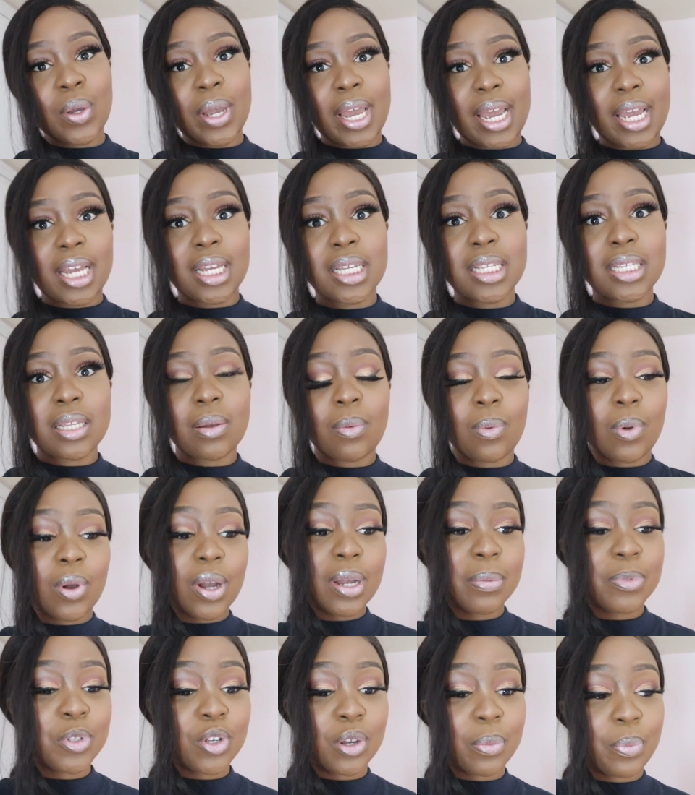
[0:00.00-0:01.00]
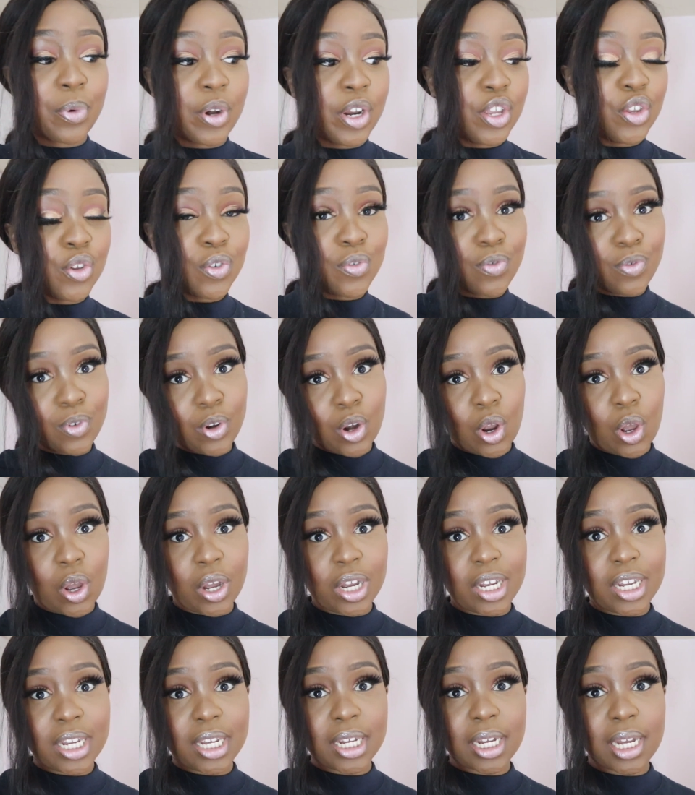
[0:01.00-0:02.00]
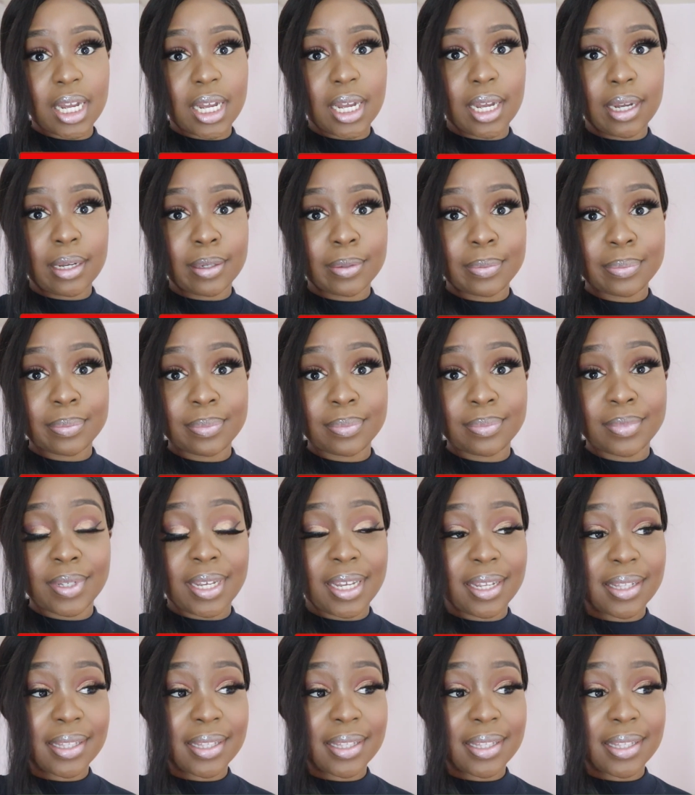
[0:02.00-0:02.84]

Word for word: so guys welcome to a brand new vlog um,